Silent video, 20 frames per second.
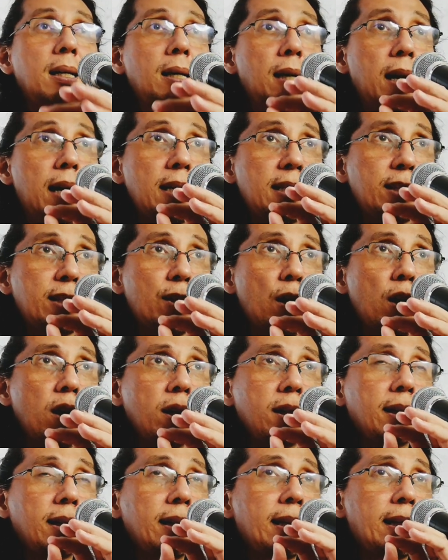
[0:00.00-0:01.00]
as
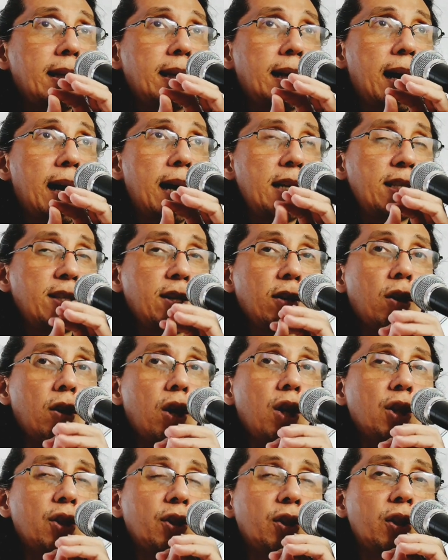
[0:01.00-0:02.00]
long as there
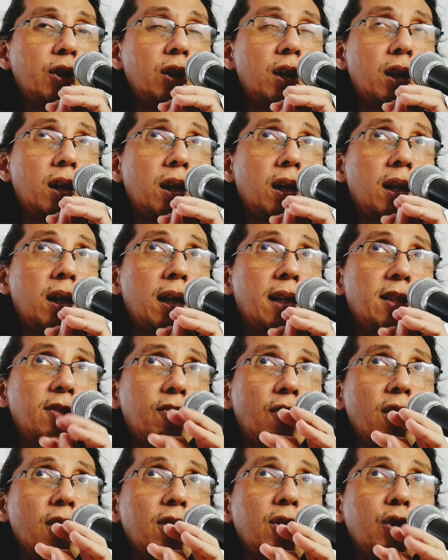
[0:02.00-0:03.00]
are
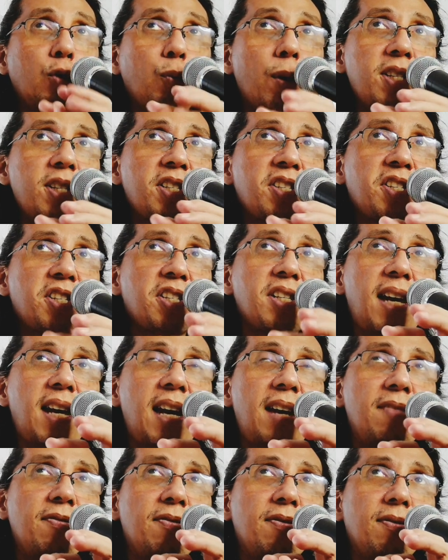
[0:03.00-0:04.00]
twists
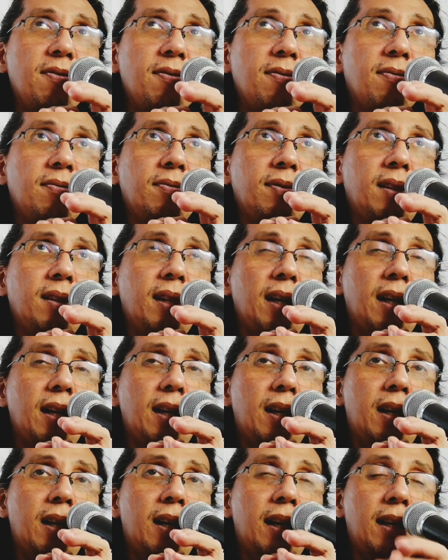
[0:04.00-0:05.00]
in
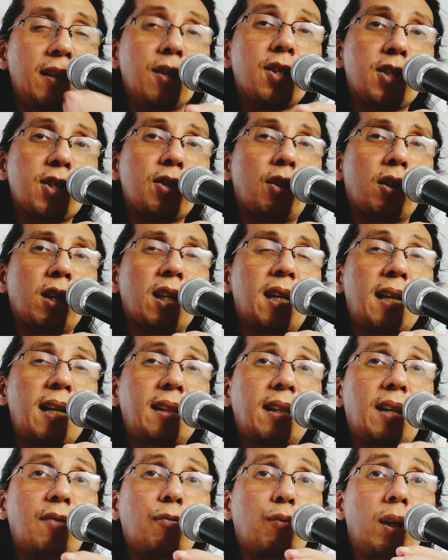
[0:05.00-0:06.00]
the storyline
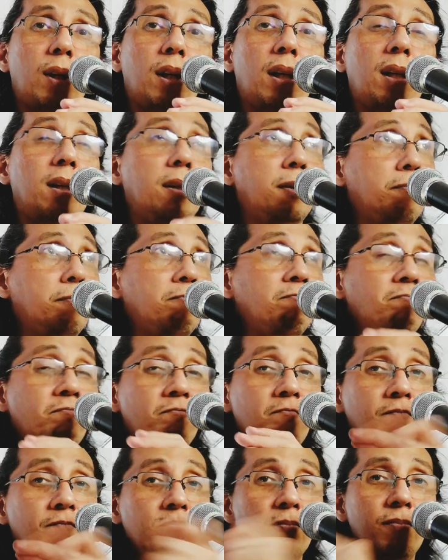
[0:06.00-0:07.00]
that will
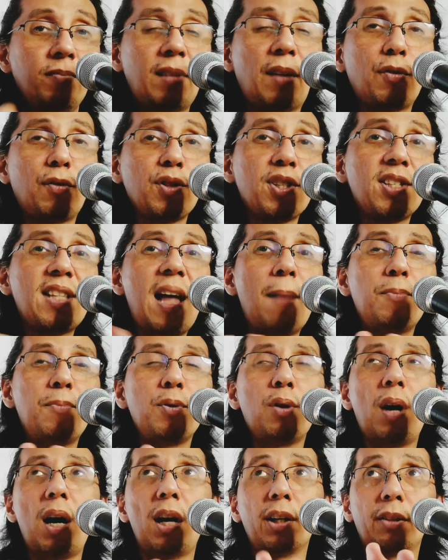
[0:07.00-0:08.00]
snap you
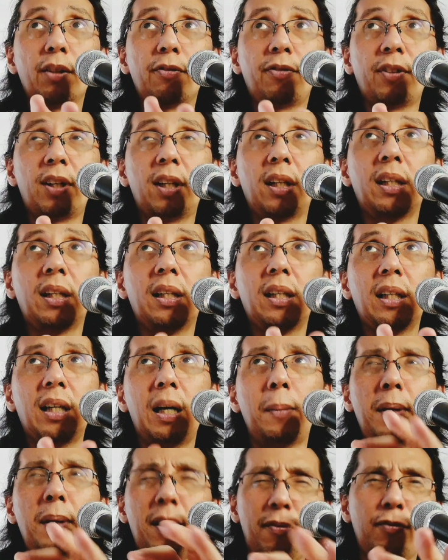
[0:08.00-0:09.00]
out of a
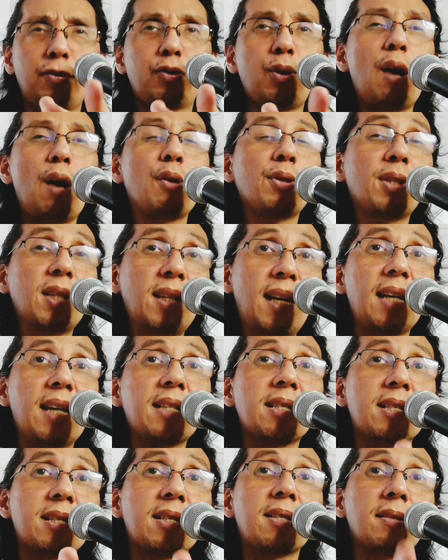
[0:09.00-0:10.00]
bit of
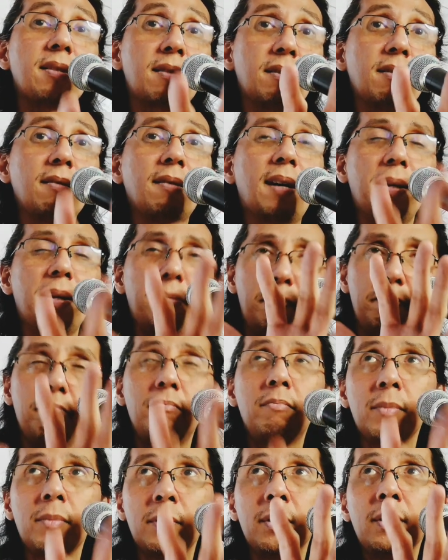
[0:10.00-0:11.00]
drowsiness, right?
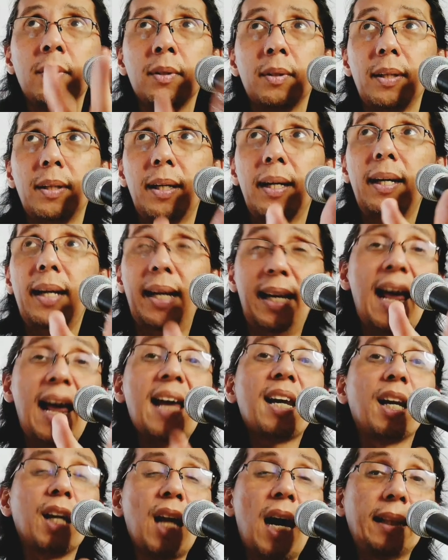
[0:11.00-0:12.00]
It had
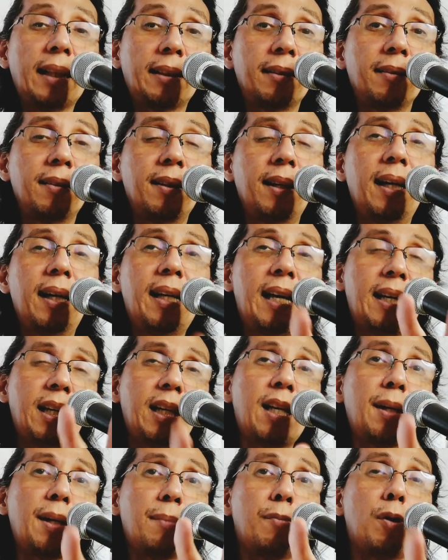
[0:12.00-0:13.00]
a lot. It had a
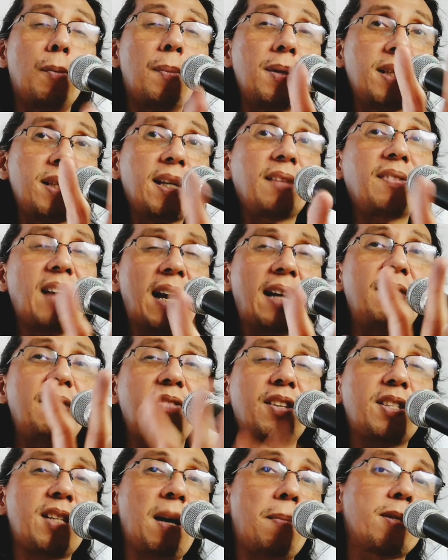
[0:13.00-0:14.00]
lot of moments like that in
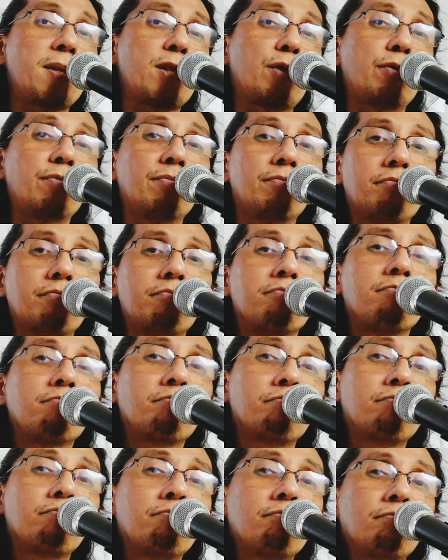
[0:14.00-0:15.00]
this episode.
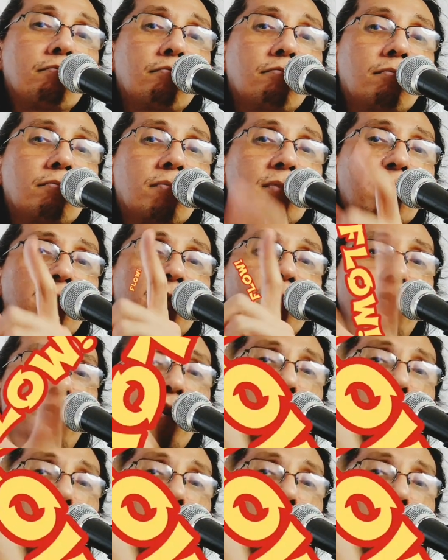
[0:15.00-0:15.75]
Flow